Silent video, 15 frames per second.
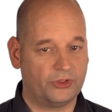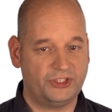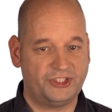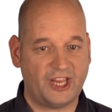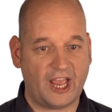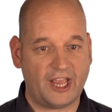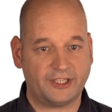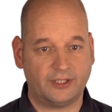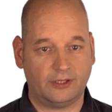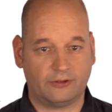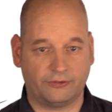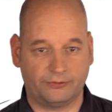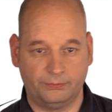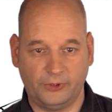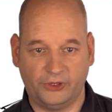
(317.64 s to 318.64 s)
the tactic
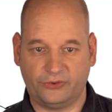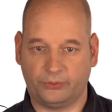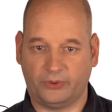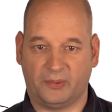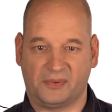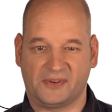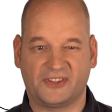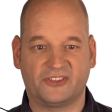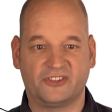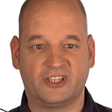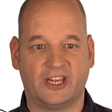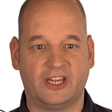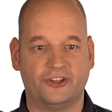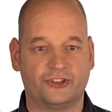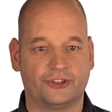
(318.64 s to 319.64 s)
of
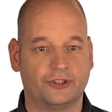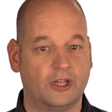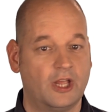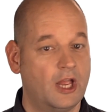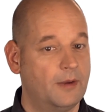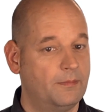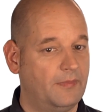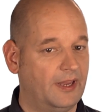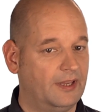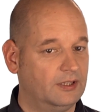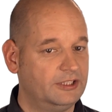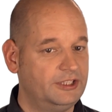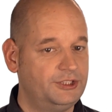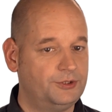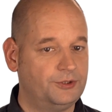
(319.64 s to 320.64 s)
misrepresentation may
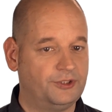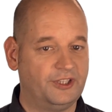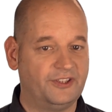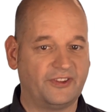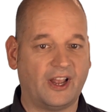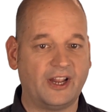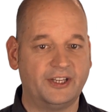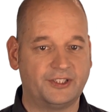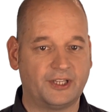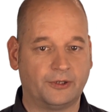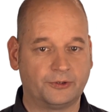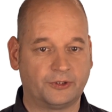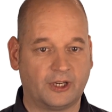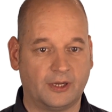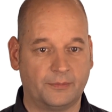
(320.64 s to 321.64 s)
lead to desired
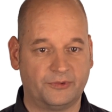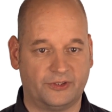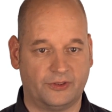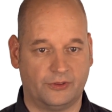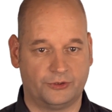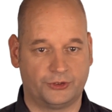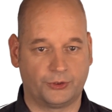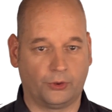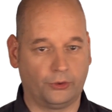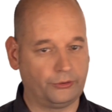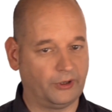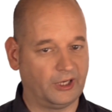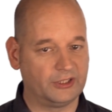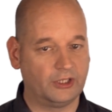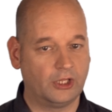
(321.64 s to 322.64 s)
outcomes in the short
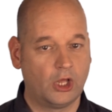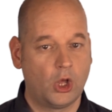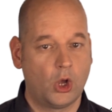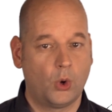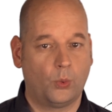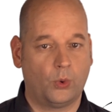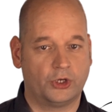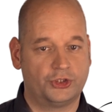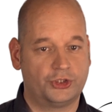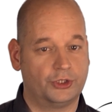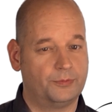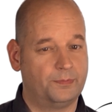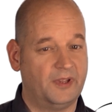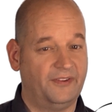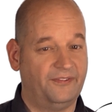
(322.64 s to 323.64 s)
run, one
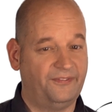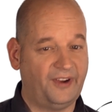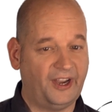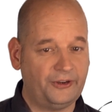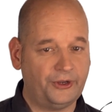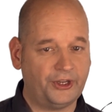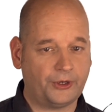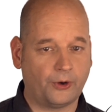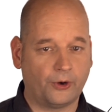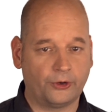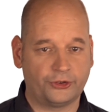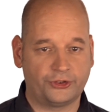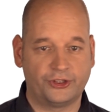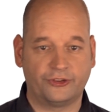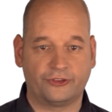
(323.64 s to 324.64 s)
should be very
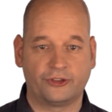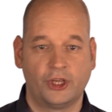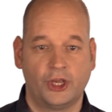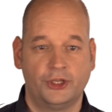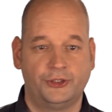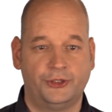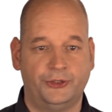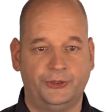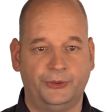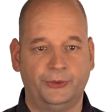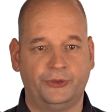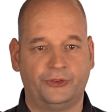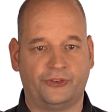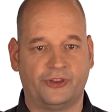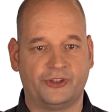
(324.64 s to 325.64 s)
cautious to
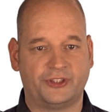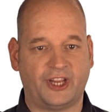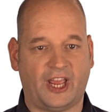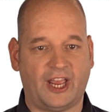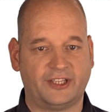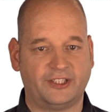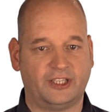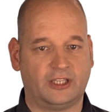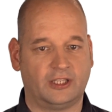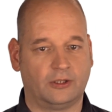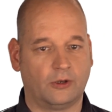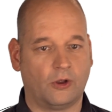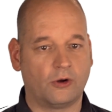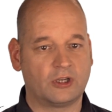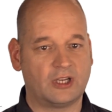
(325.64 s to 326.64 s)
use the tactic in
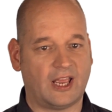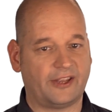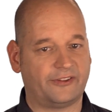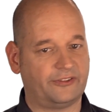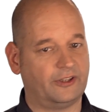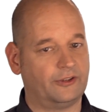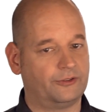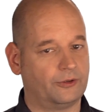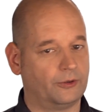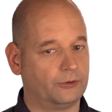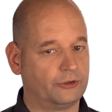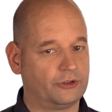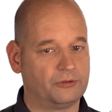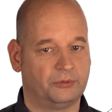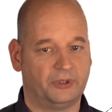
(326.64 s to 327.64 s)
long-lasting
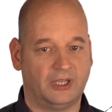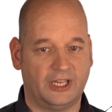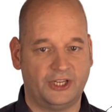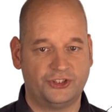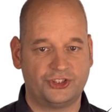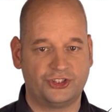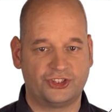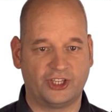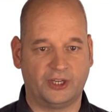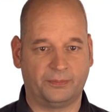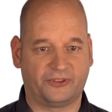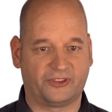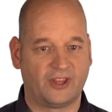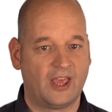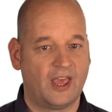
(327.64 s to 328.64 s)
social
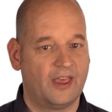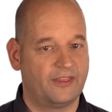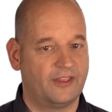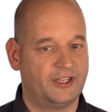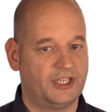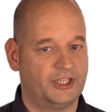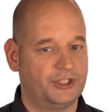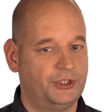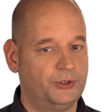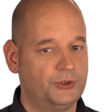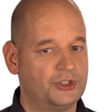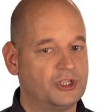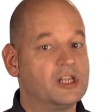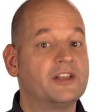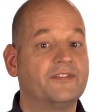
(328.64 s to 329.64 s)
relationships that are
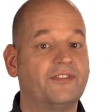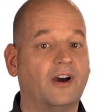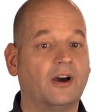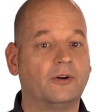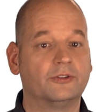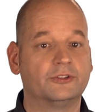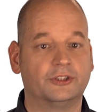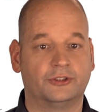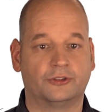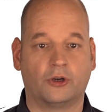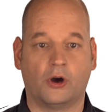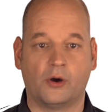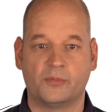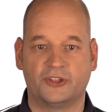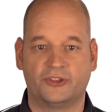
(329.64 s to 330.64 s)
usually found in
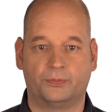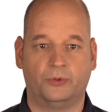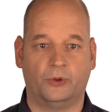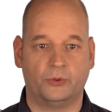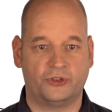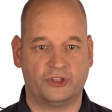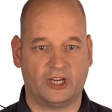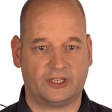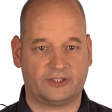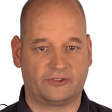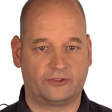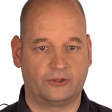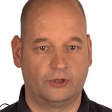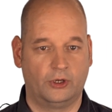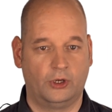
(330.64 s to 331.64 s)
commons
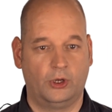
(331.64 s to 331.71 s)
projects.